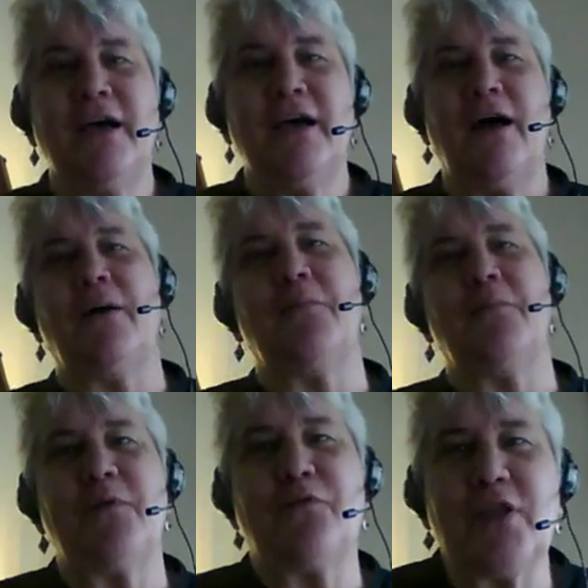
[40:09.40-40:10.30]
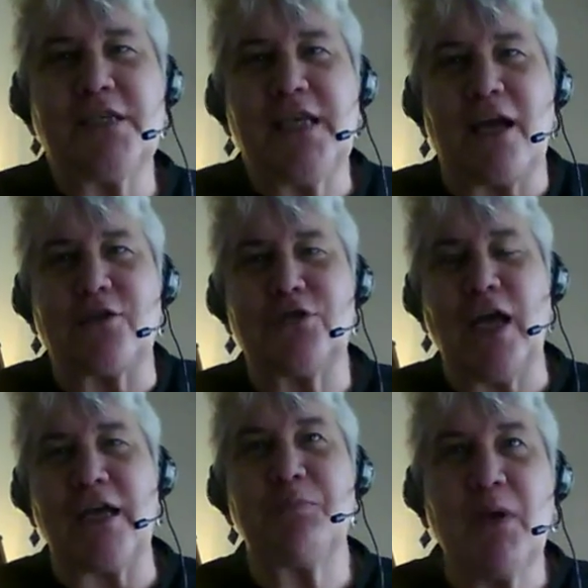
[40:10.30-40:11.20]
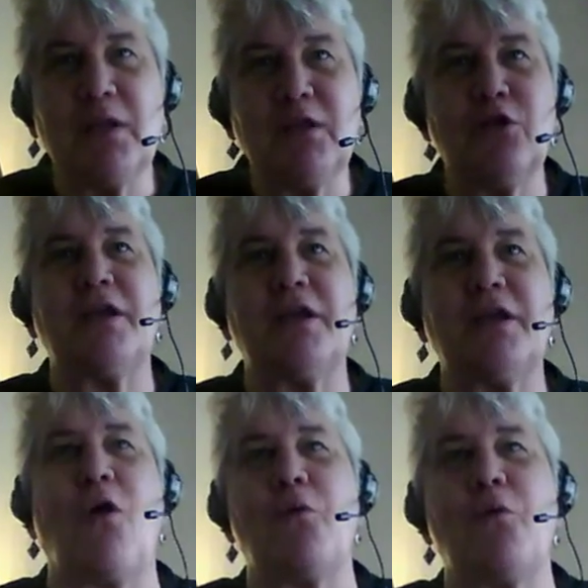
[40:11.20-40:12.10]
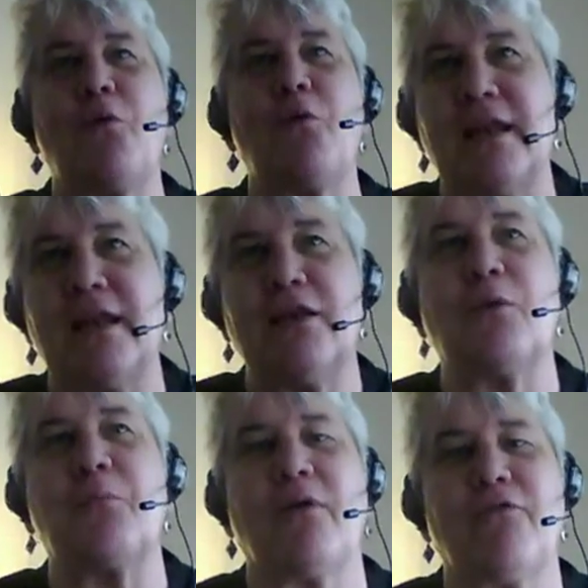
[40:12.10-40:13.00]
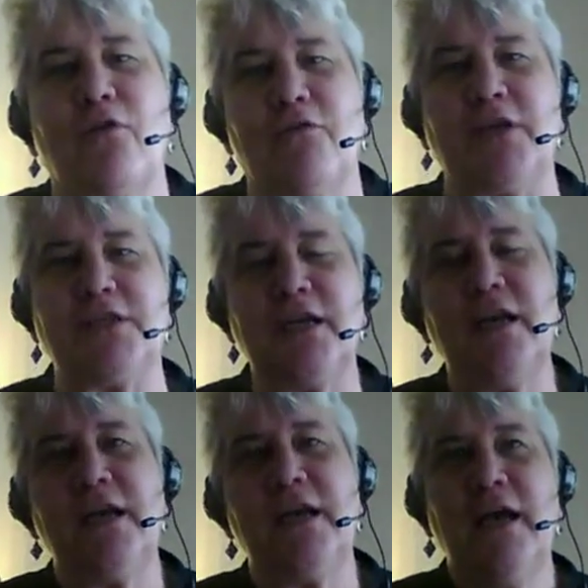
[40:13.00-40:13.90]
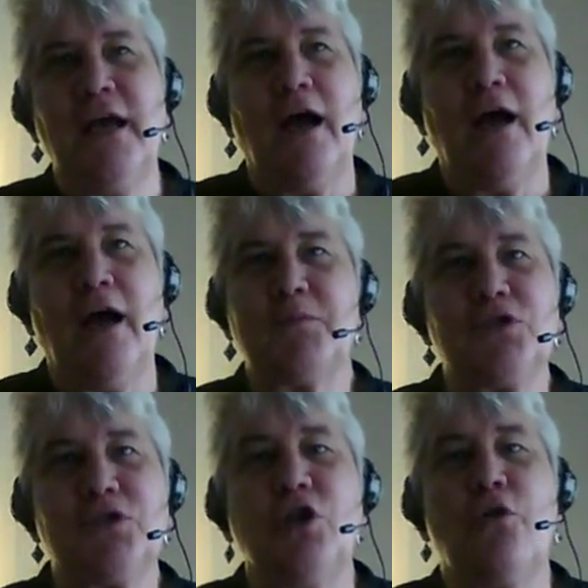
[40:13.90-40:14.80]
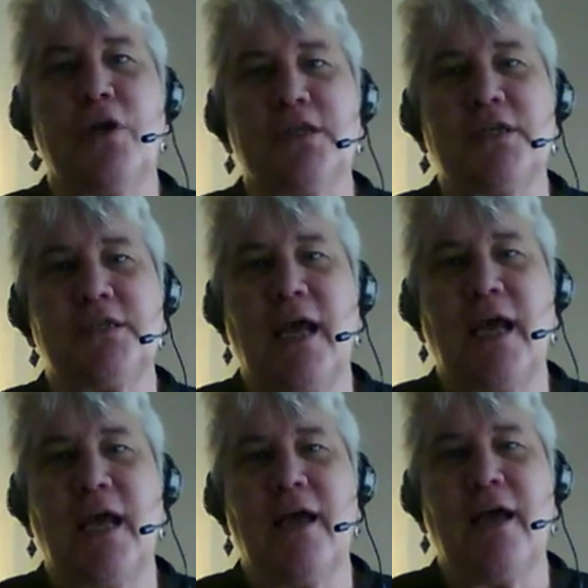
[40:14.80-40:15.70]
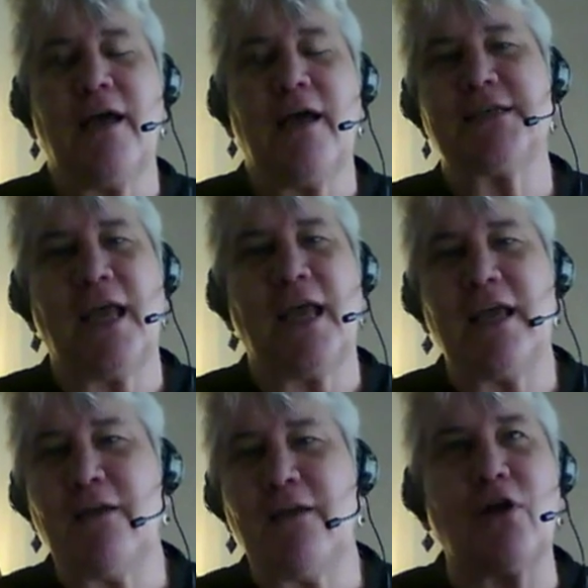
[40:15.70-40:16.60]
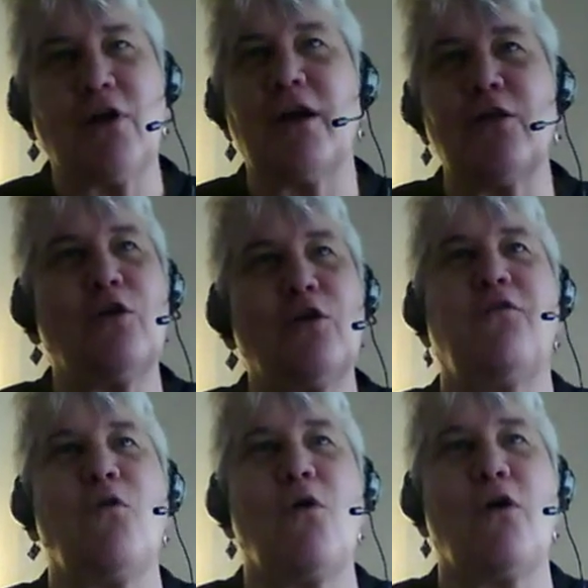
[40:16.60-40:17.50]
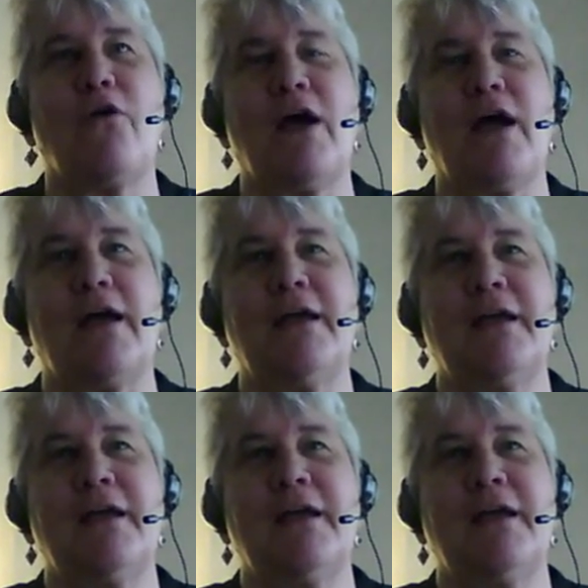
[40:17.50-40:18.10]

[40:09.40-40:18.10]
for this exercise, but looking forward and in your peripheral vision, just notice. Say if you're going to look for